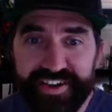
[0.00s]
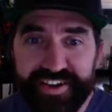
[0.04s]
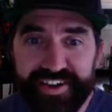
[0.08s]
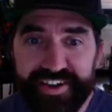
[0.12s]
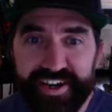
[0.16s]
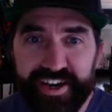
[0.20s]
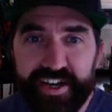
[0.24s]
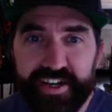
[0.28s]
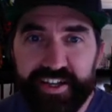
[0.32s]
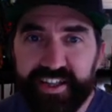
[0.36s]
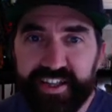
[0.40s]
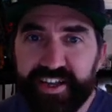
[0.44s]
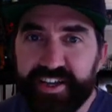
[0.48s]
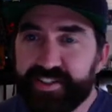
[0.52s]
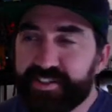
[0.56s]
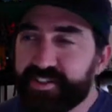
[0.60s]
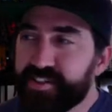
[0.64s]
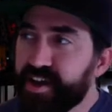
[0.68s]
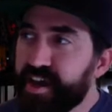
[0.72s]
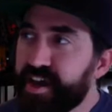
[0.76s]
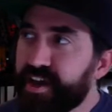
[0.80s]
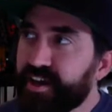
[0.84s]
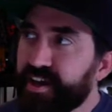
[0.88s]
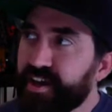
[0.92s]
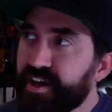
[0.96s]
it's
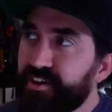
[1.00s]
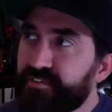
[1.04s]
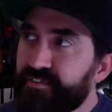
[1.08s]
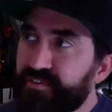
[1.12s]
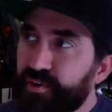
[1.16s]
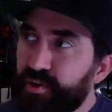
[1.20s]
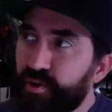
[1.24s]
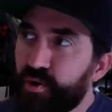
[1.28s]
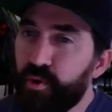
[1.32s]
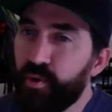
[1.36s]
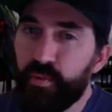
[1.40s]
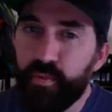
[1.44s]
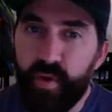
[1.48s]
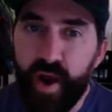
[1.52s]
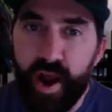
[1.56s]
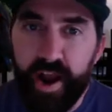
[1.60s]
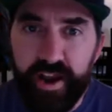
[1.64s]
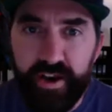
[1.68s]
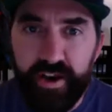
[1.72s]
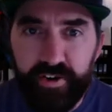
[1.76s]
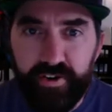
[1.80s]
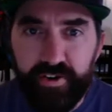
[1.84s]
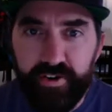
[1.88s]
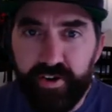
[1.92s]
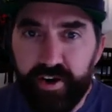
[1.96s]
like if you're a
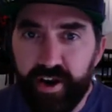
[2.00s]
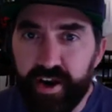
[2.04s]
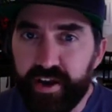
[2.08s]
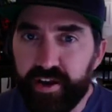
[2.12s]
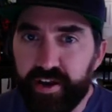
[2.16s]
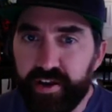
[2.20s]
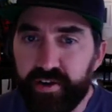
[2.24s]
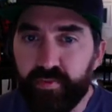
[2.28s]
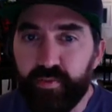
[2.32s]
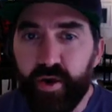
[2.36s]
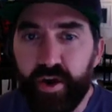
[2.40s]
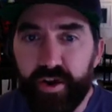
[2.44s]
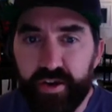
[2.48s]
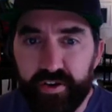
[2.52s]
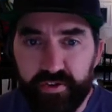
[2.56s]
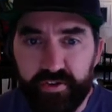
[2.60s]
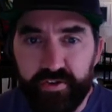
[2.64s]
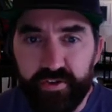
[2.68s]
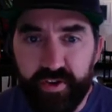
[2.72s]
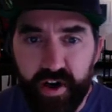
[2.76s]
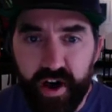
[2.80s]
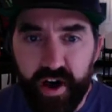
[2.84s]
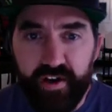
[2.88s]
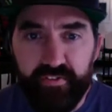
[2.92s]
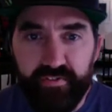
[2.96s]
writer and you want your
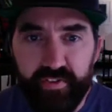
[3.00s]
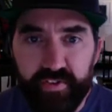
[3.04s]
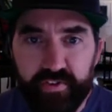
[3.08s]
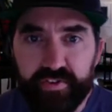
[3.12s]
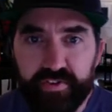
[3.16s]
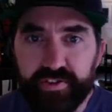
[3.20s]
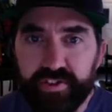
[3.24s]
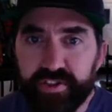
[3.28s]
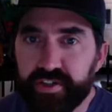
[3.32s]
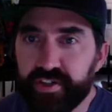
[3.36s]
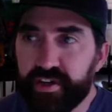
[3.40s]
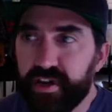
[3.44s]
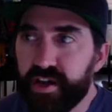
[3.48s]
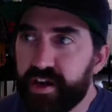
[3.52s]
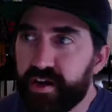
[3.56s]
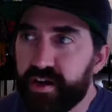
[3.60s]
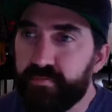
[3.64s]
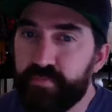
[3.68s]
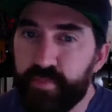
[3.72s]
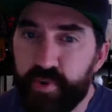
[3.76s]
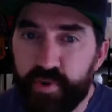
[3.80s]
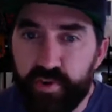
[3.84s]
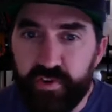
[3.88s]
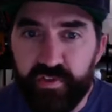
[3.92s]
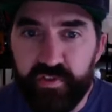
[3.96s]
novel to kind of
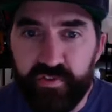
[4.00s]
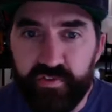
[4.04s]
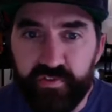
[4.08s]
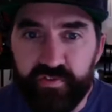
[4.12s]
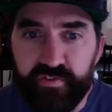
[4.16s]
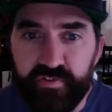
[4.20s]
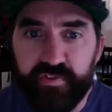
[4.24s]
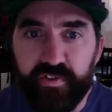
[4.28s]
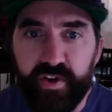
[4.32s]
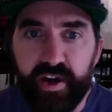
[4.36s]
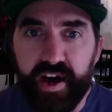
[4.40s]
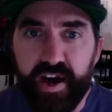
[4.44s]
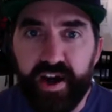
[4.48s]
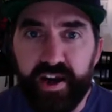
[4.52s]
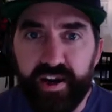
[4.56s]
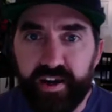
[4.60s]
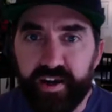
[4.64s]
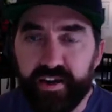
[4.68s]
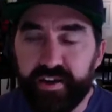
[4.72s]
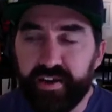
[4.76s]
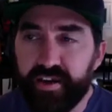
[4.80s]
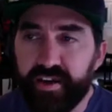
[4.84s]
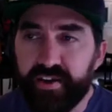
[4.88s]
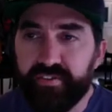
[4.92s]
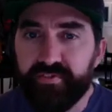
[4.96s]
move at
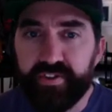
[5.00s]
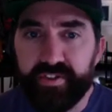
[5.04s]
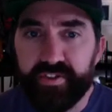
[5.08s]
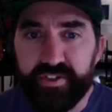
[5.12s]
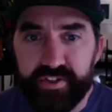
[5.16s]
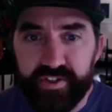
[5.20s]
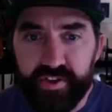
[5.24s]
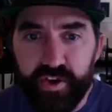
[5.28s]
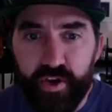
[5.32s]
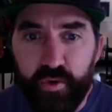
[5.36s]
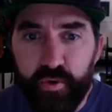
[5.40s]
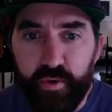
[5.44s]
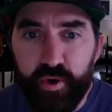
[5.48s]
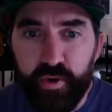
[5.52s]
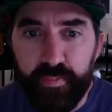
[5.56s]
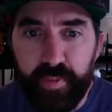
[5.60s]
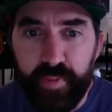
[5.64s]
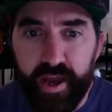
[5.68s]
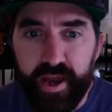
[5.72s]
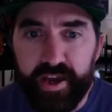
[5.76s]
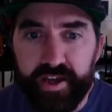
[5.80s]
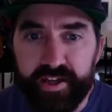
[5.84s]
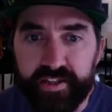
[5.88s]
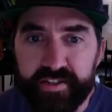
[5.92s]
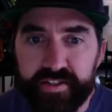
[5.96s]
an even slower
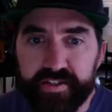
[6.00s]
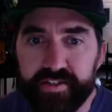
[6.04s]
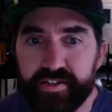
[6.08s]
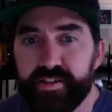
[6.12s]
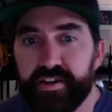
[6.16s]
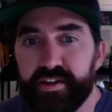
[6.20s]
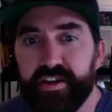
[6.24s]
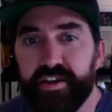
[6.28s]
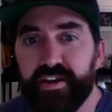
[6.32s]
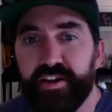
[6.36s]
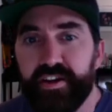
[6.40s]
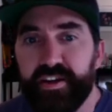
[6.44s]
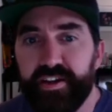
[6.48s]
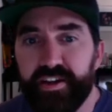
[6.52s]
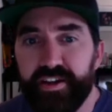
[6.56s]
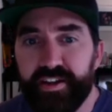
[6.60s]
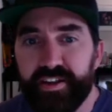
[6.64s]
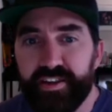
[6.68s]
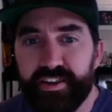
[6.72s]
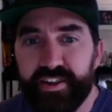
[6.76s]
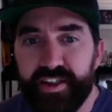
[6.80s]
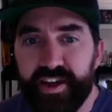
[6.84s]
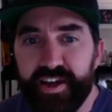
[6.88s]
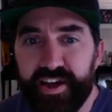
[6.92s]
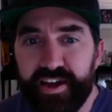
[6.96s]
pace
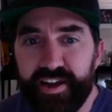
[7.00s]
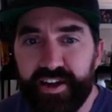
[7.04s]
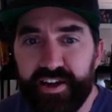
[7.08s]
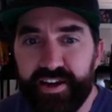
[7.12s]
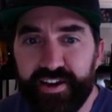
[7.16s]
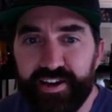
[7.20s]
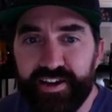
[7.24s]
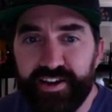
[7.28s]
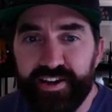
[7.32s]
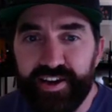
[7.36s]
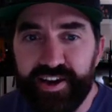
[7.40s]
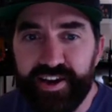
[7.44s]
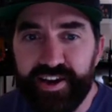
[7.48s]
than a